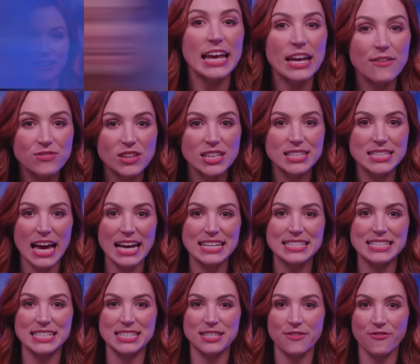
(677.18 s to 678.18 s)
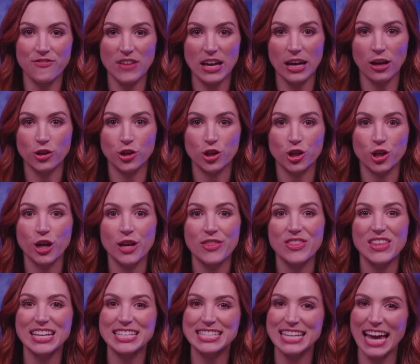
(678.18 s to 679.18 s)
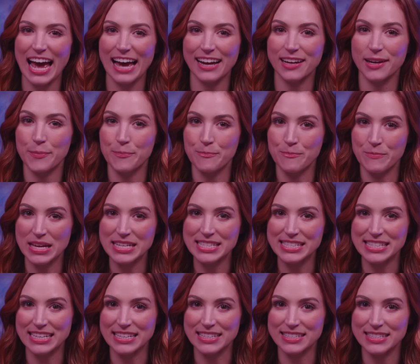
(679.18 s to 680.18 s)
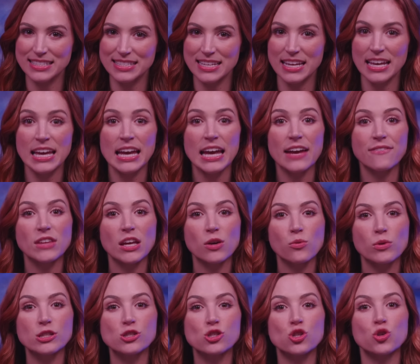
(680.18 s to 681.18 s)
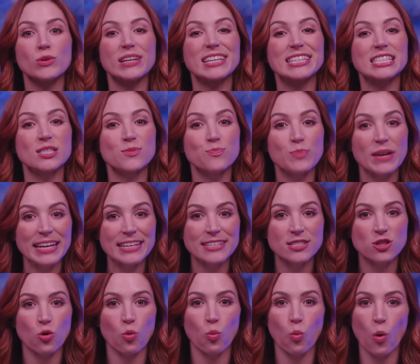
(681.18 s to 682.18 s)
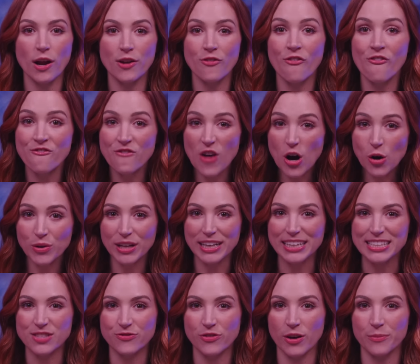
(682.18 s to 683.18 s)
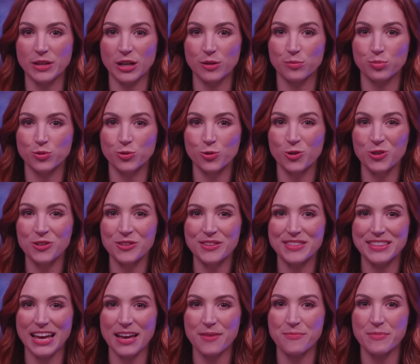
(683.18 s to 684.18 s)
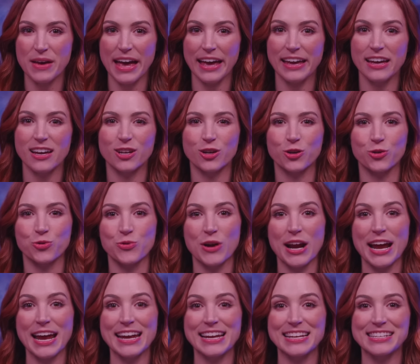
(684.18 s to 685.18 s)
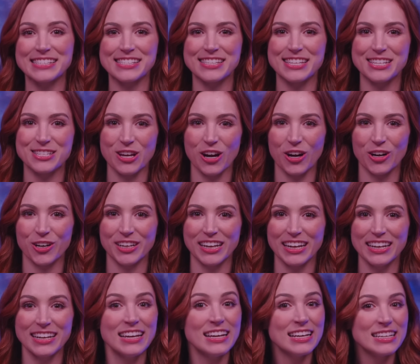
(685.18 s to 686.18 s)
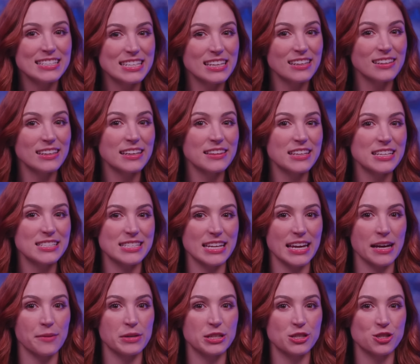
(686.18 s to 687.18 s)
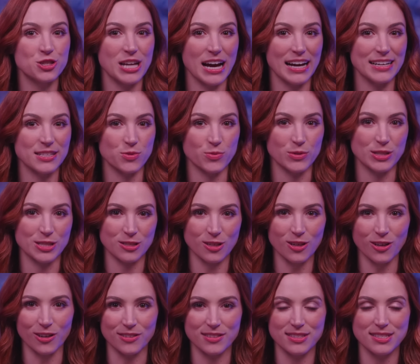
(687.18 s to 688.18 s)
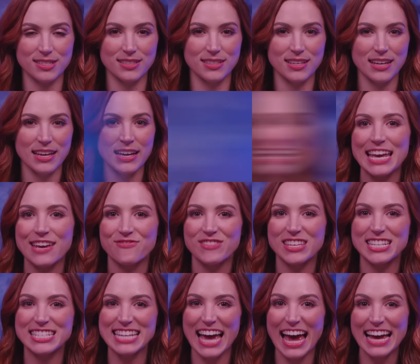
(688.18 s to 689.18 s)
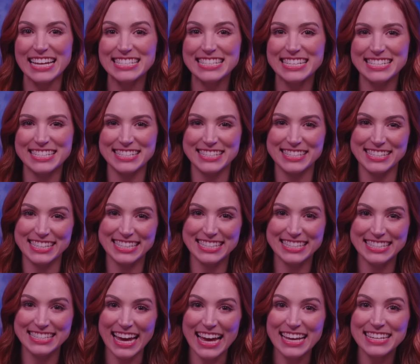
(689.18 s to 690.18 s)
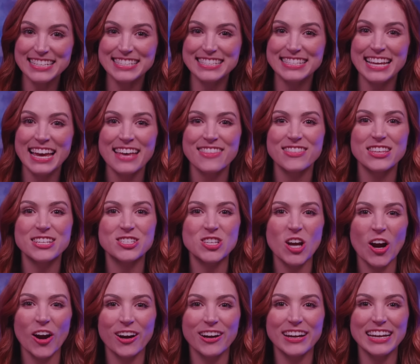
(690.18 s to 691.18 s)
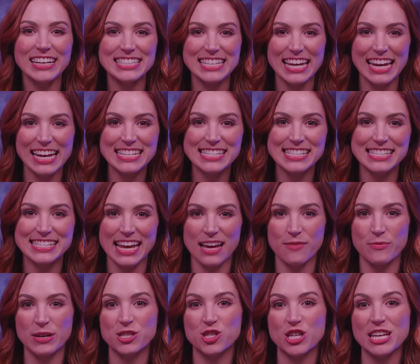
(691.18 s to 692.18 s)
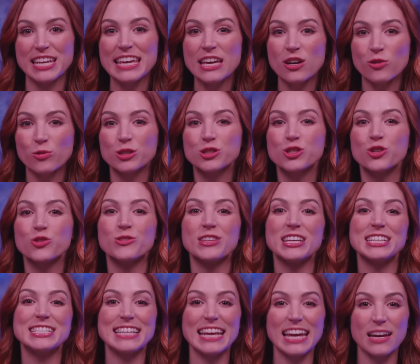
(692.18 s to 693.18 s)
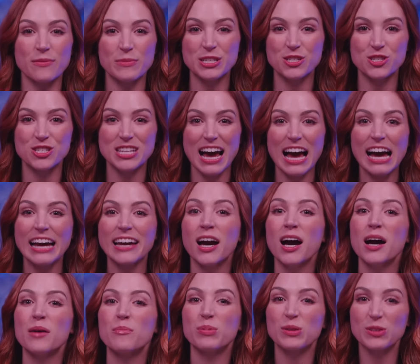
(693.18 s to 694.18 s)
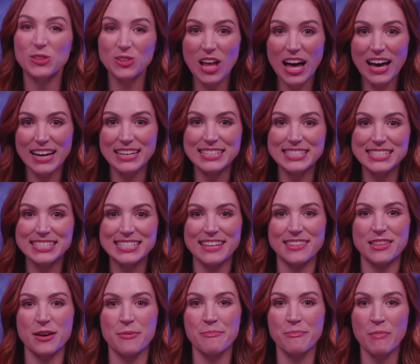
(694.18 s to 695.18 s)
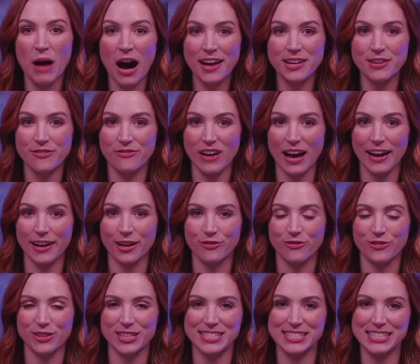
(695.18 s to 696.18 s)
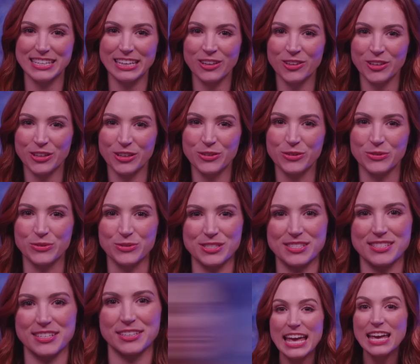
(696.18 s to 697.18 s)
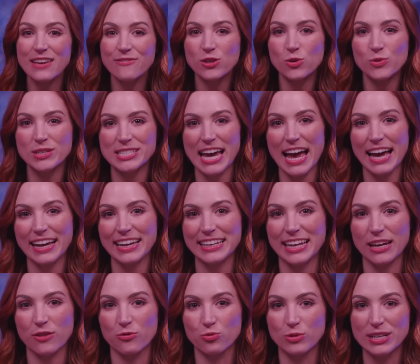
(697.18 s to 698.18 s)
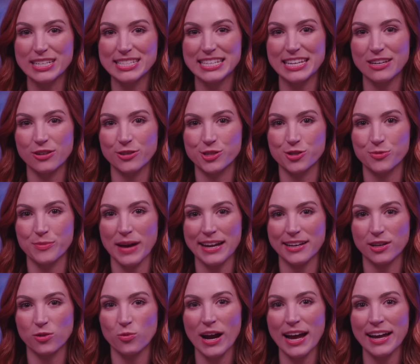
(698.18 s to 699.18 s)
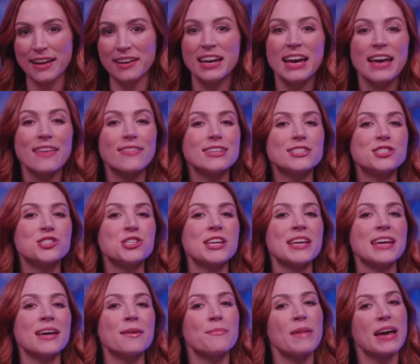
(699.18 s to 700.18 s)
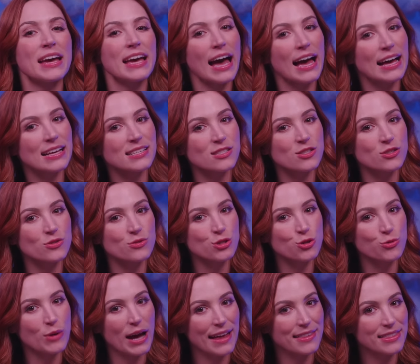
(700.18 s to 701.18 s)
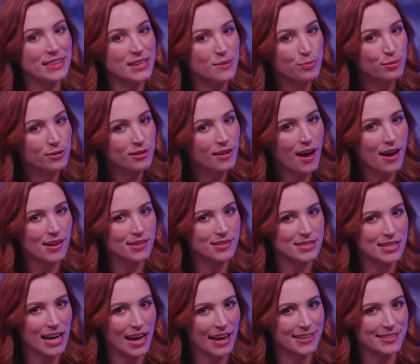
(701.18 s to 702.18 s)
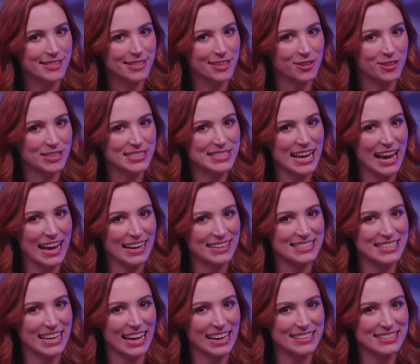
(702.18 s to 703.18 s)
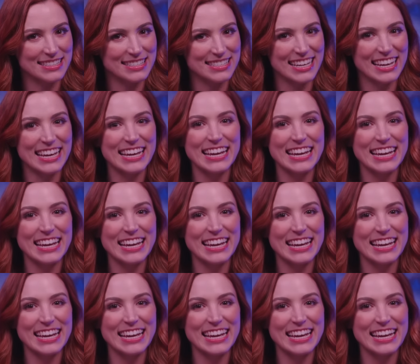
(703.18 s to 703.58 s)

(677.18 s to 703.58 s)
If the test is a failure, the attack misses. If they wish to expend 1 focus from their pool, they may graze the target, dealing the damage die's result. If the test is a success, the target takes damage equal to the damage die plus the modifier for the skill used. If you attack in a risky or dramatic way, the GM may ask you to add the plot die to your attack test.